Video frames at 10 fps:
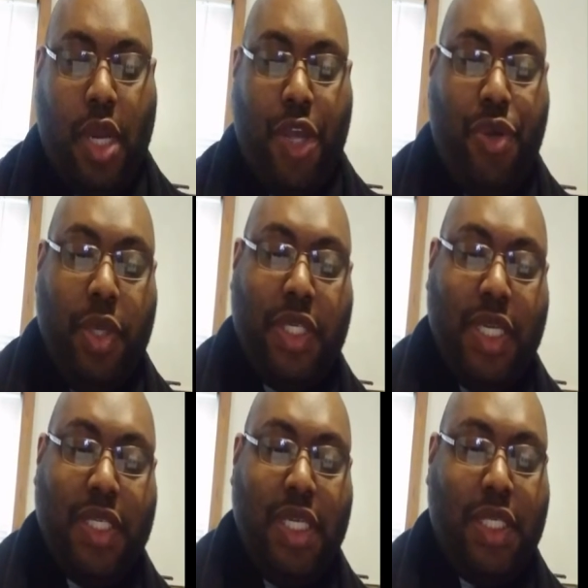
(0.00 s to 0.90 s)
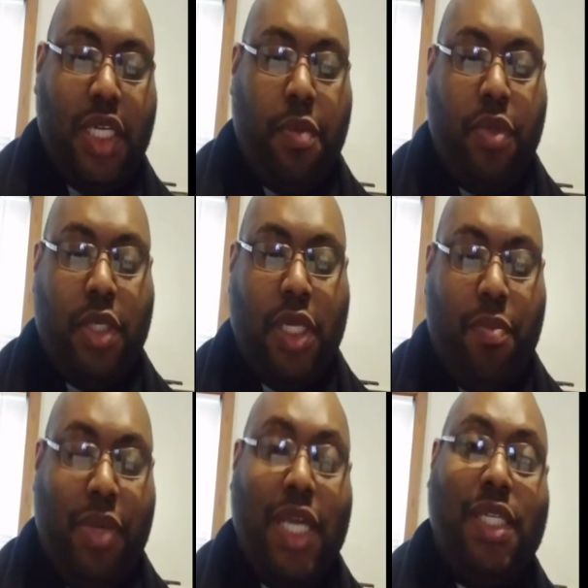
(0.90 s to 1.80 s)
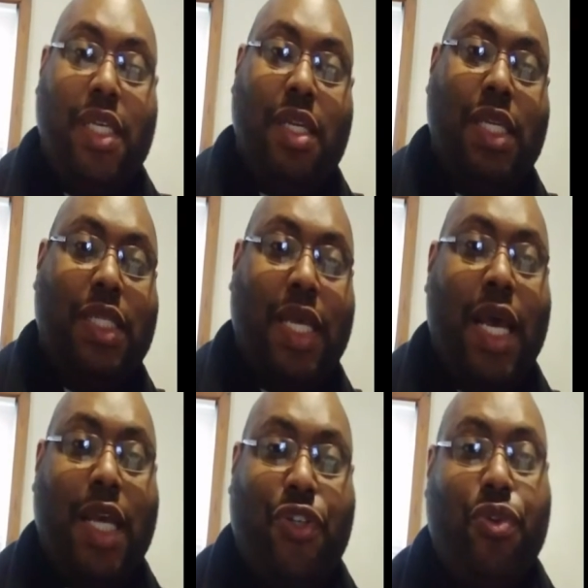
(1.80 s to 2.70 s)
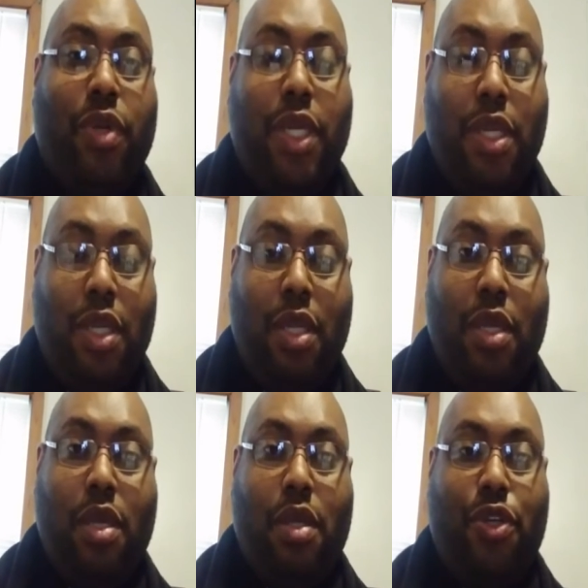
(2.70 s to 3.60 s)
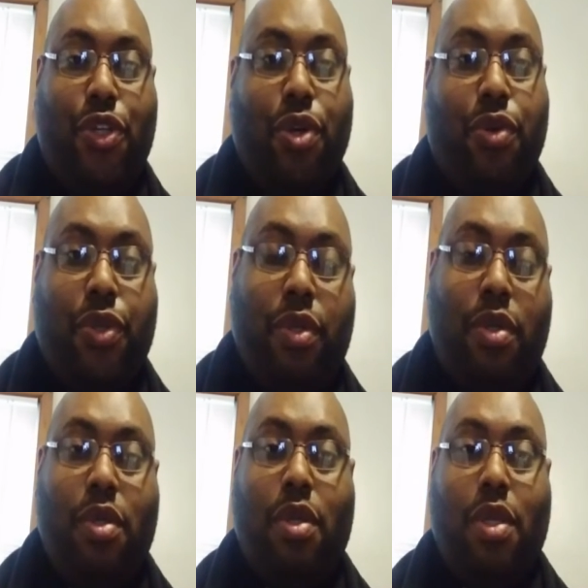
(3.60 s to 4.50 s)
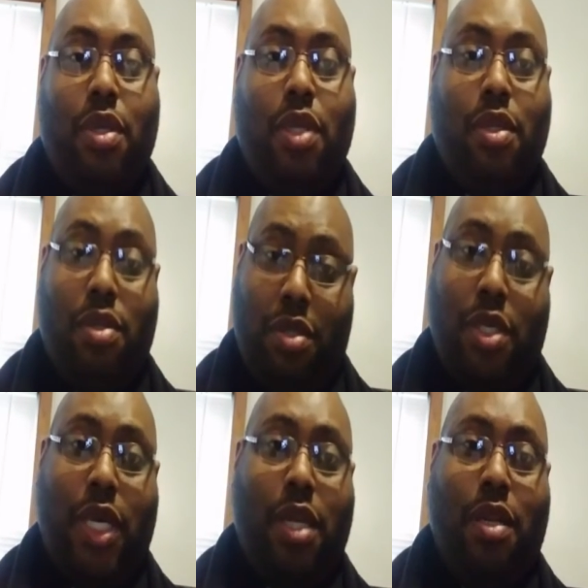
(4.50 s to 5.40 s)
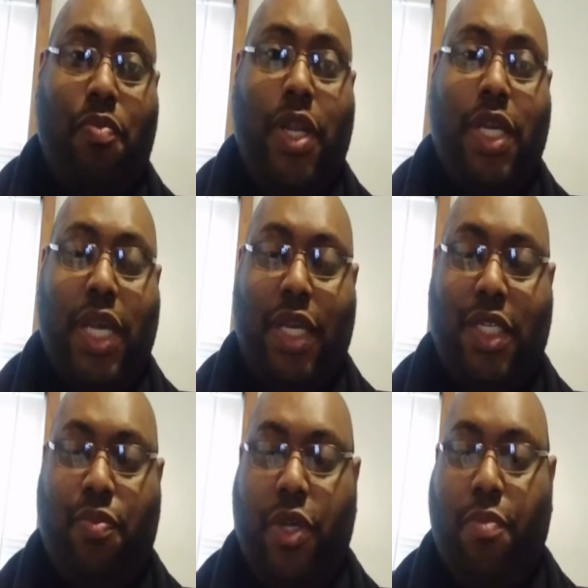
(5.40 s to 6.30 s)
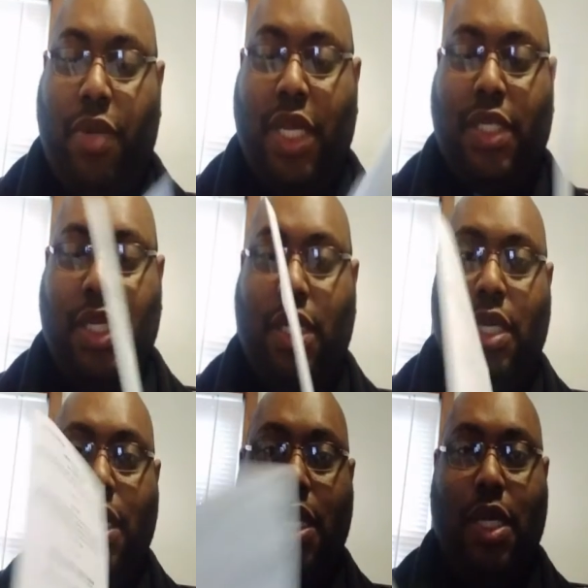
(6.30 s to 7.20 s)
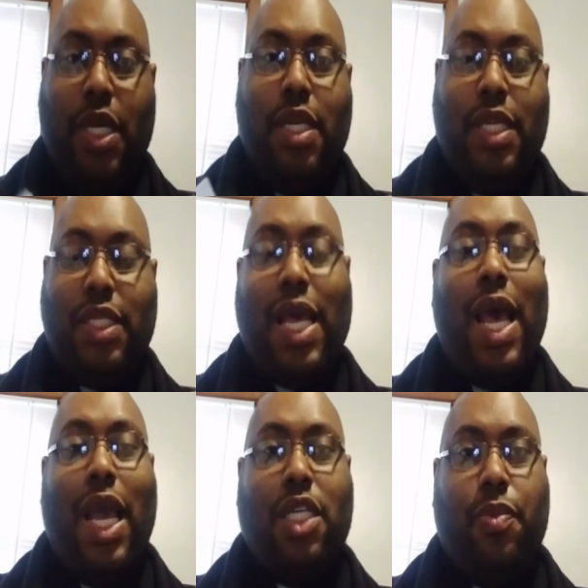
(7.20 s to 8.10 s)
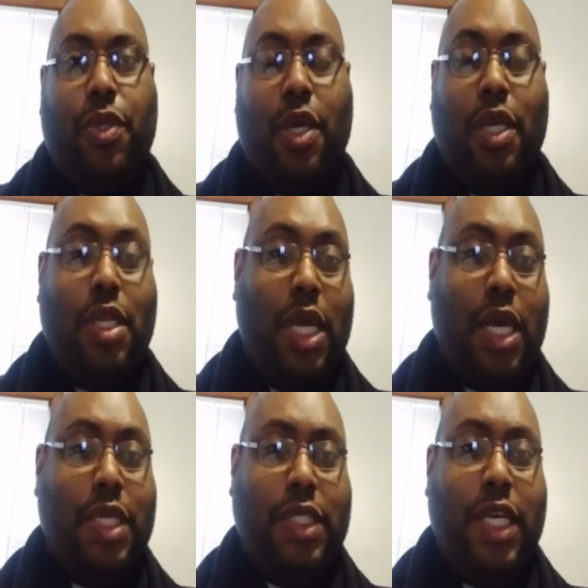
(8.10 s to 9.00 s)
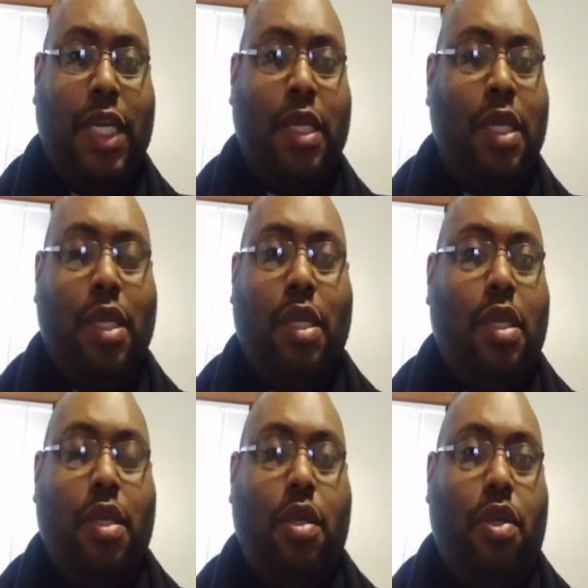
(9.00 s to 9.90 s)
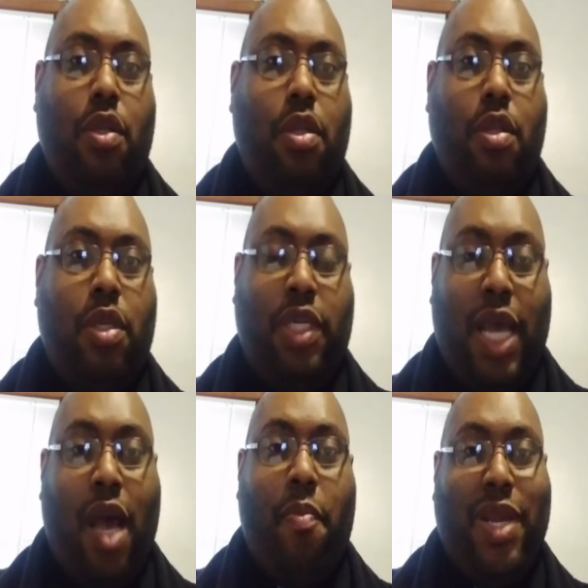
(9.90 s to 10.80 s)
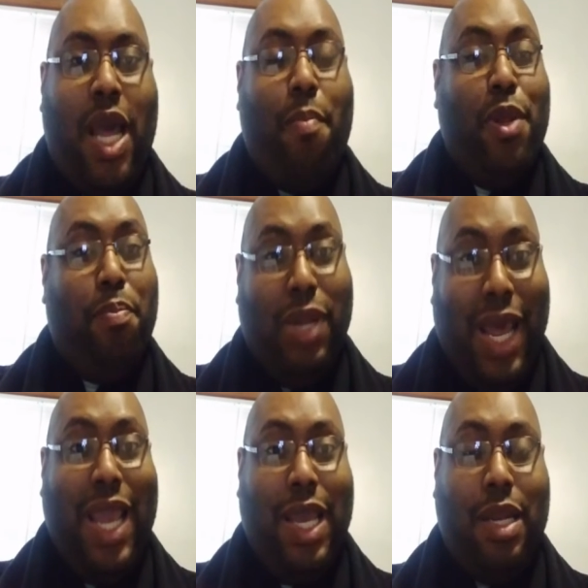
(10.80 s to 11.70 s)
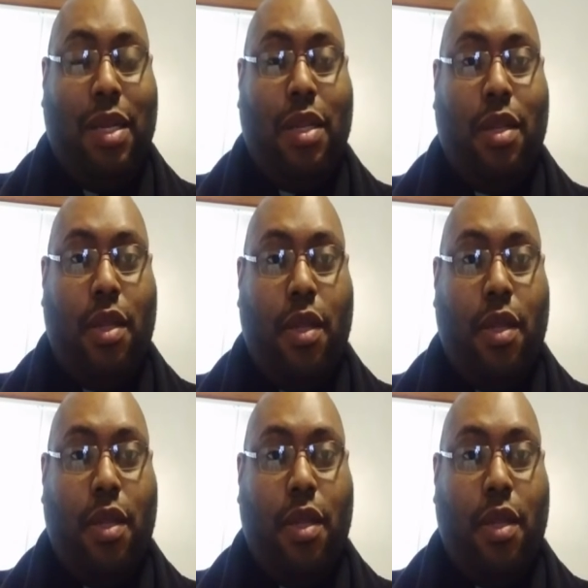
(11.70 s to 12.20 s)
Now you would just see something as a blessing in disguise. Surely, children can, in many cases, be a blessing in disguise because, like I said, the child may not have been planned